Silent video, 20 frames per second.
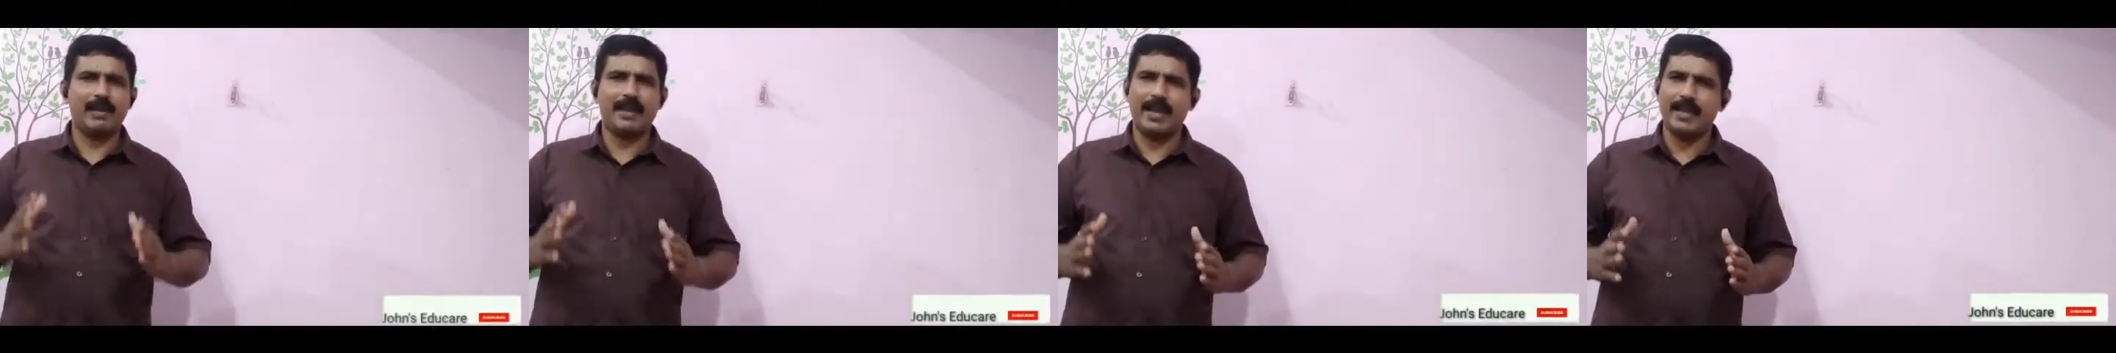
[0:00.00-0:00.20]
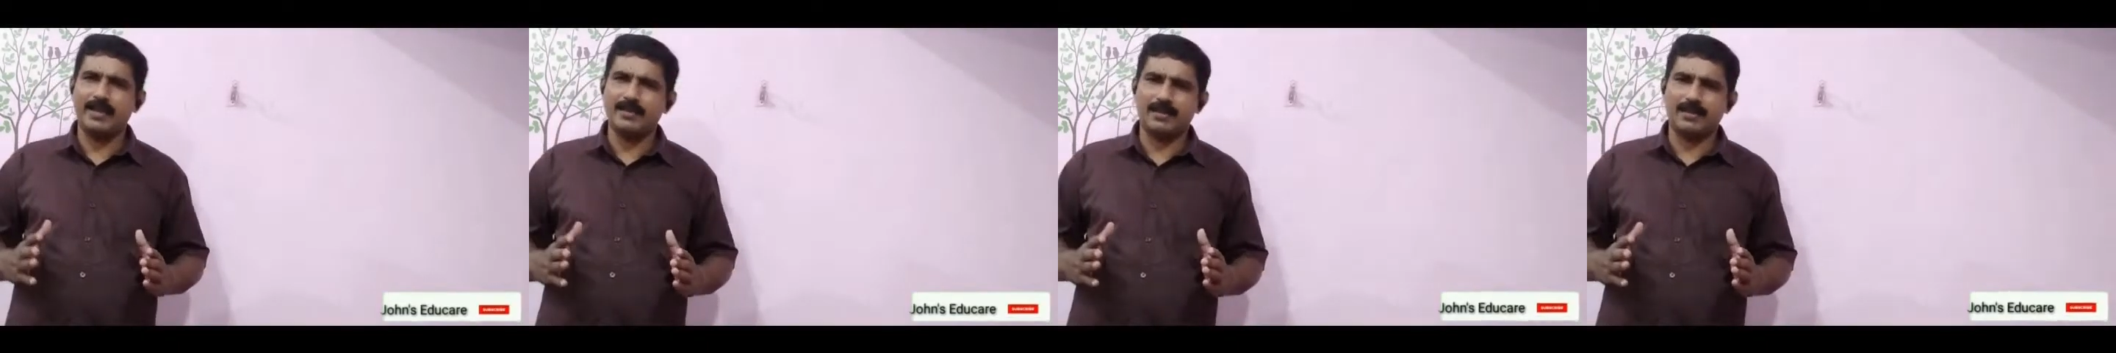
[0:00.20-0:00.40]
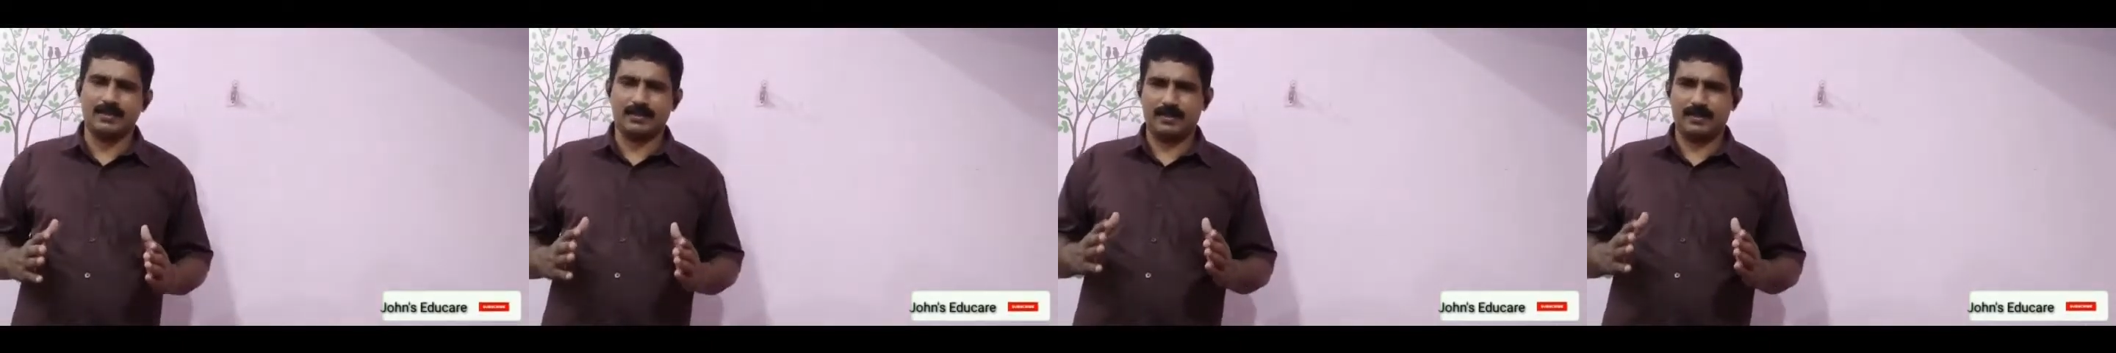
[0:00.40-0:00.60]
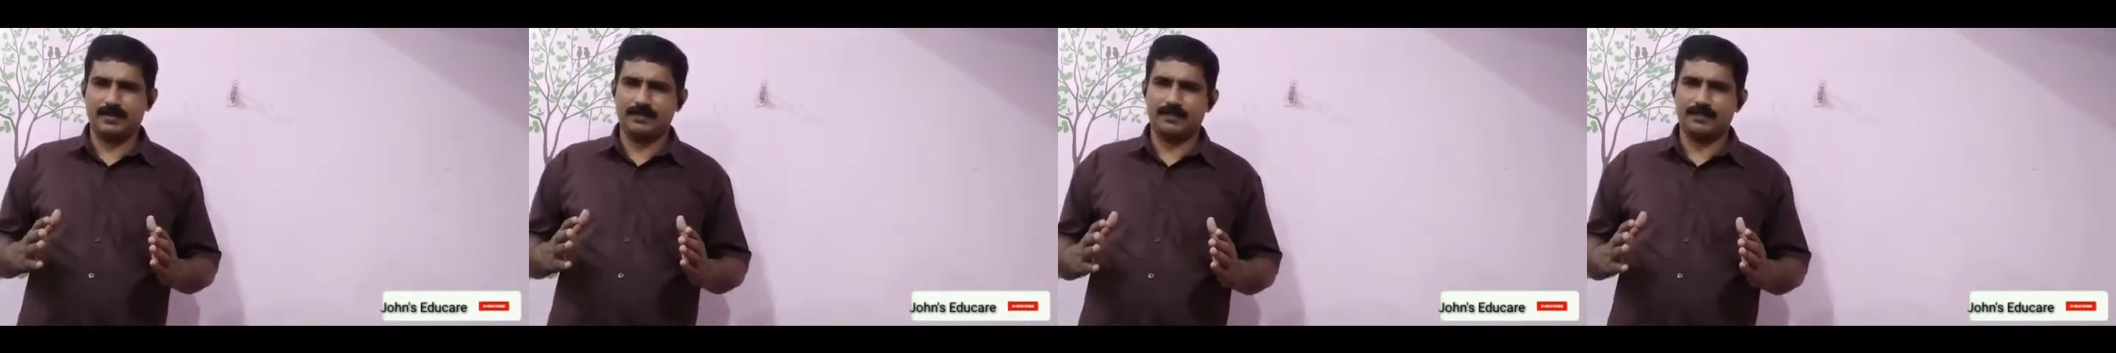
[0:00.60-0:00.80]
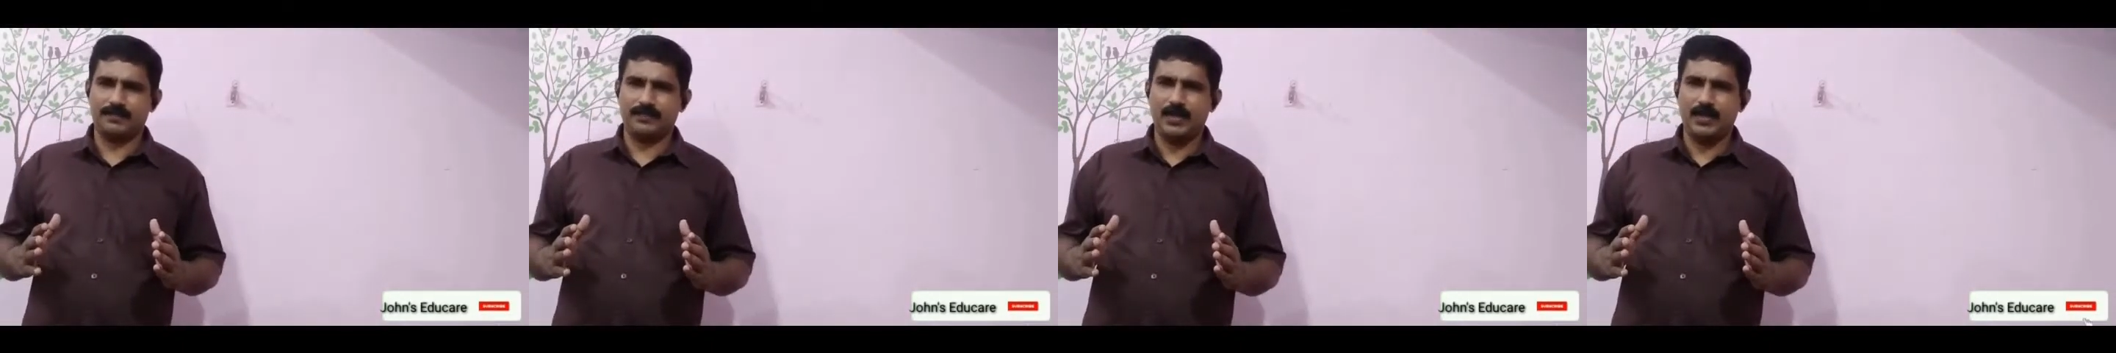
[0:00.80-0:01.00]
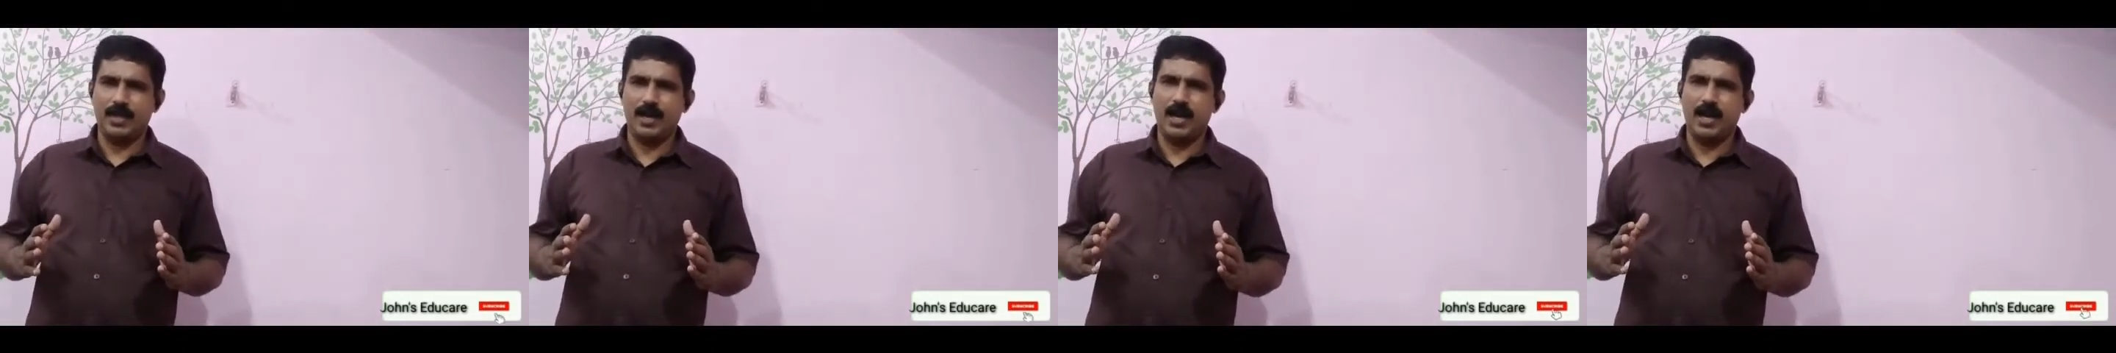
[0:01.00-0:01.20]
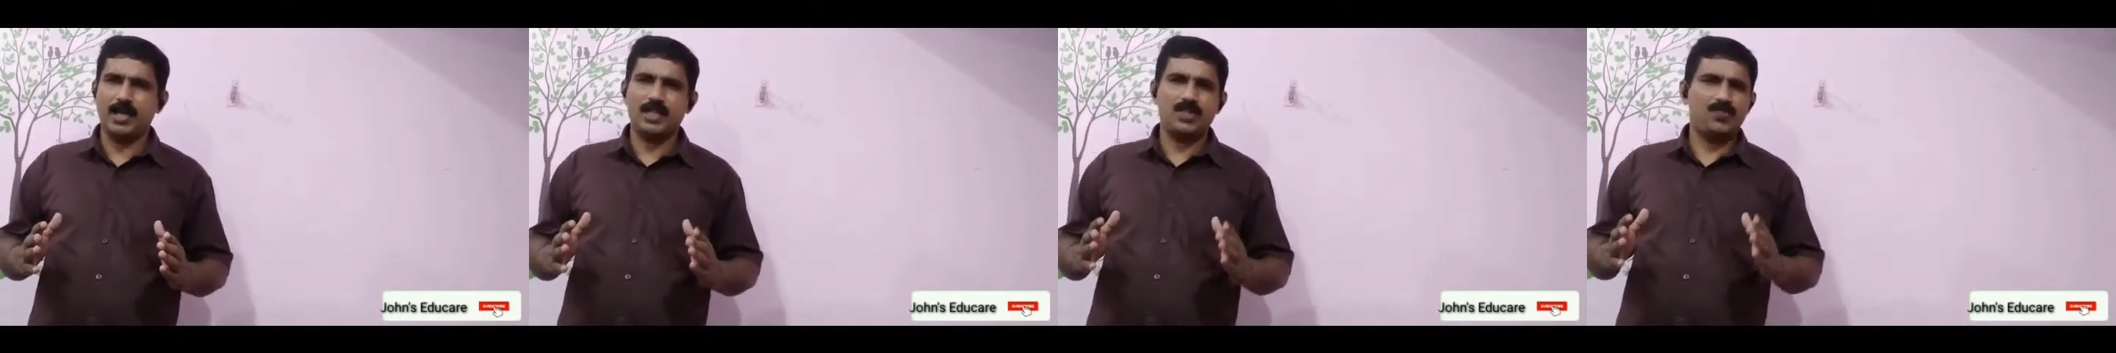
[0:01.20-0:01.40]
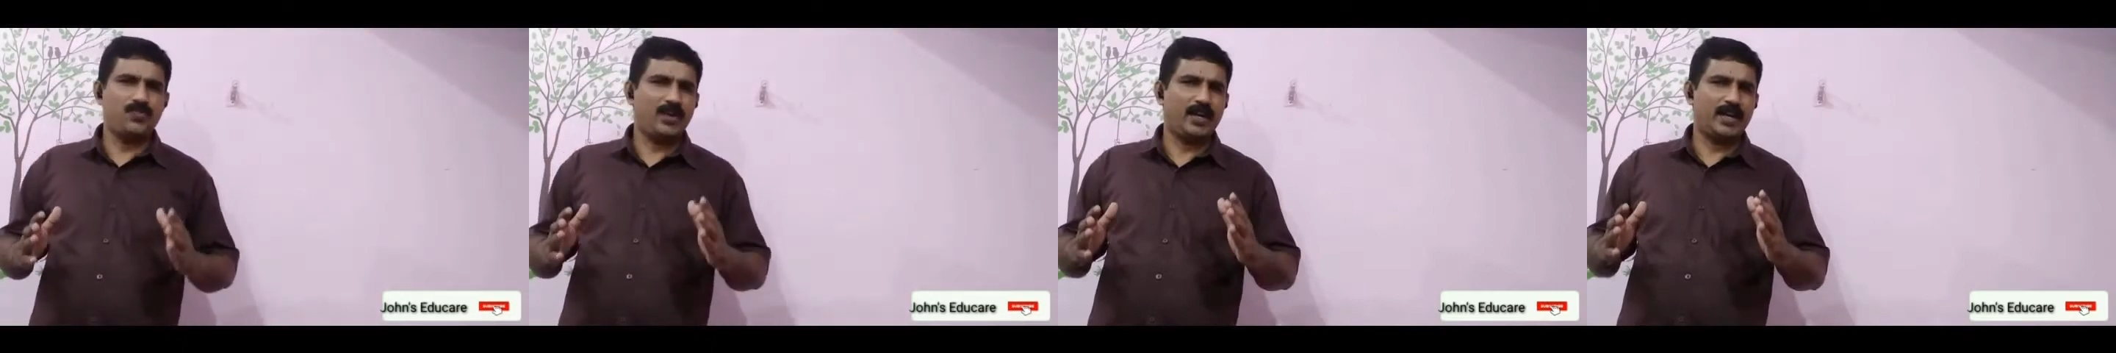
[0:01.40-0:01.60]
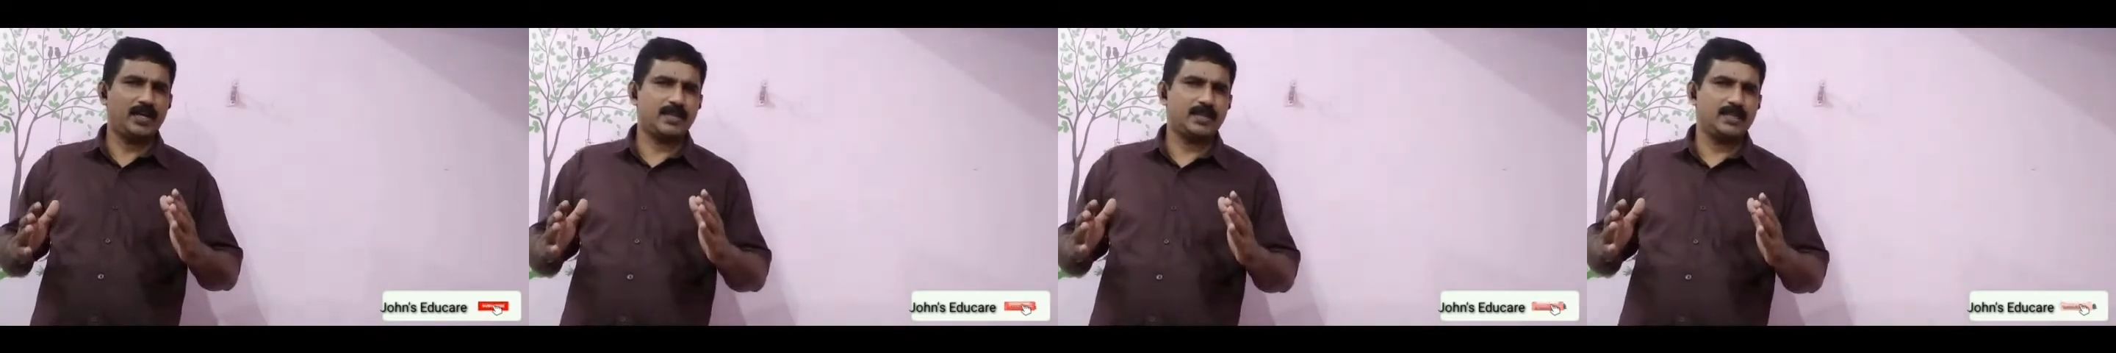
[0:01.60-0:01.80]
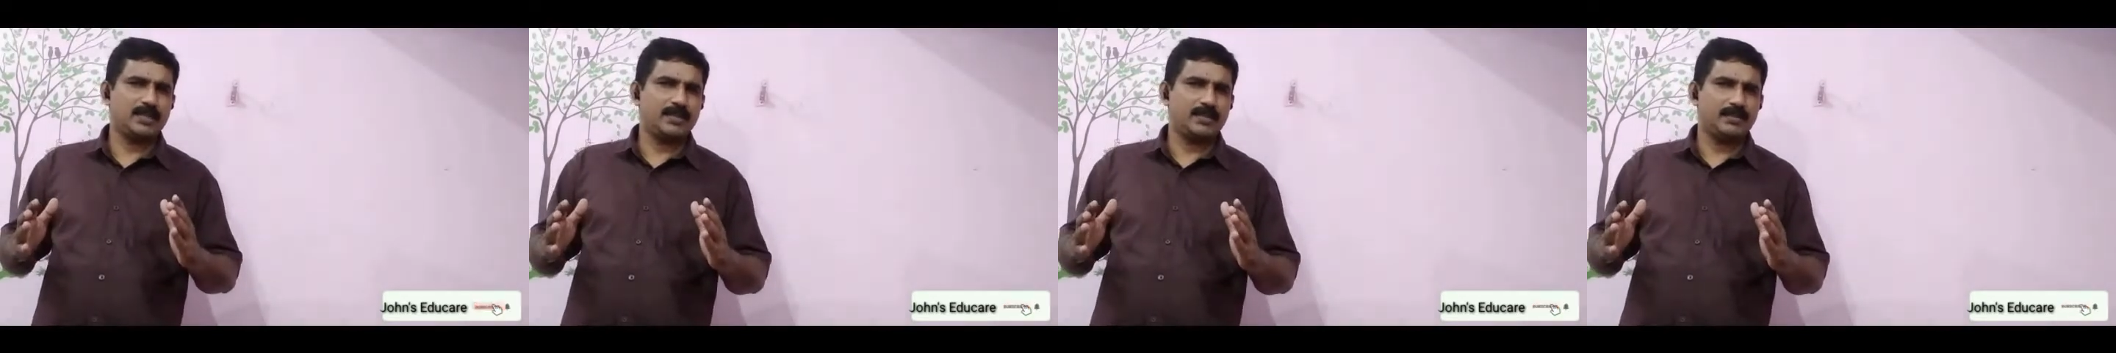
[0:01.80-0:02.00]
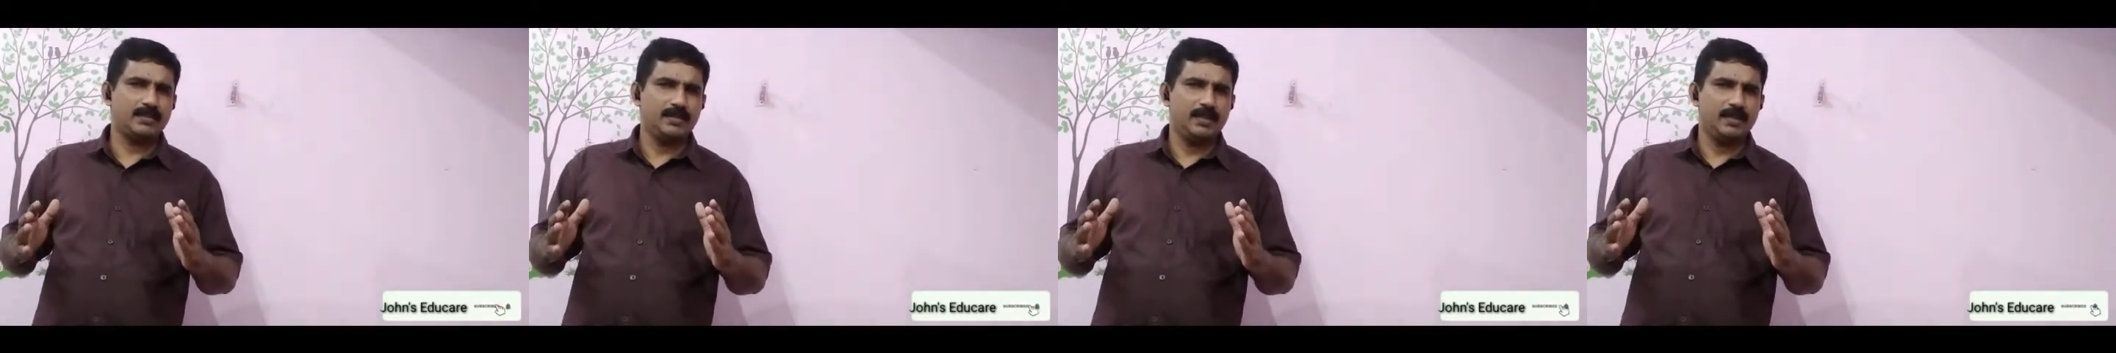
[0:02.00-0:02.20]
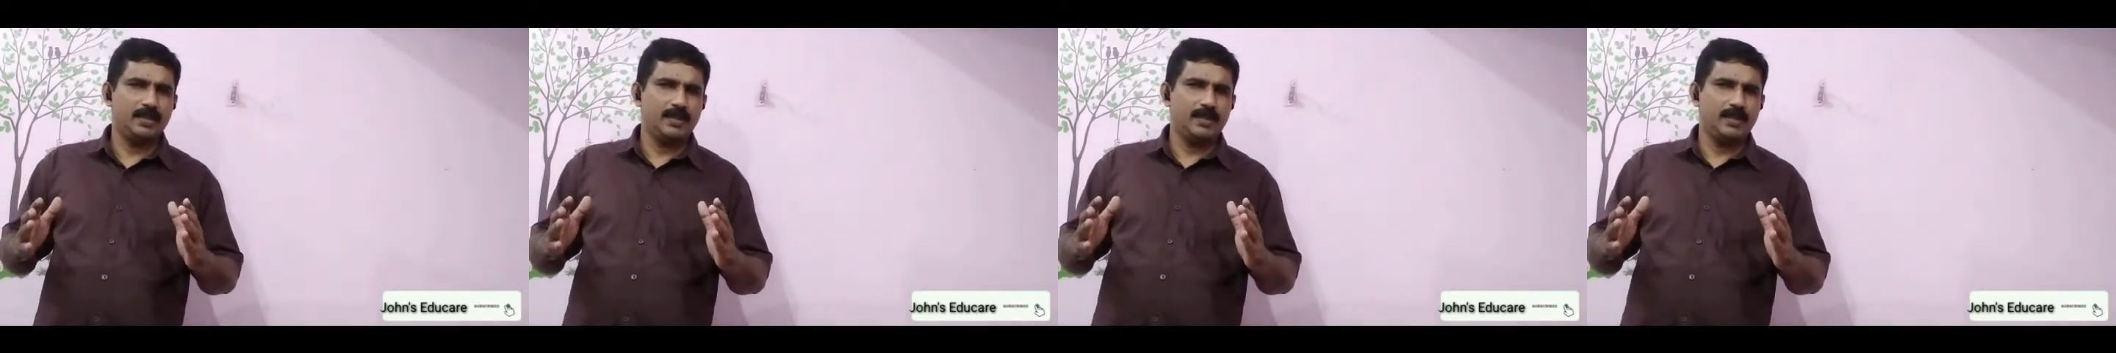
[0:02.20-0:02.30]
cases as far as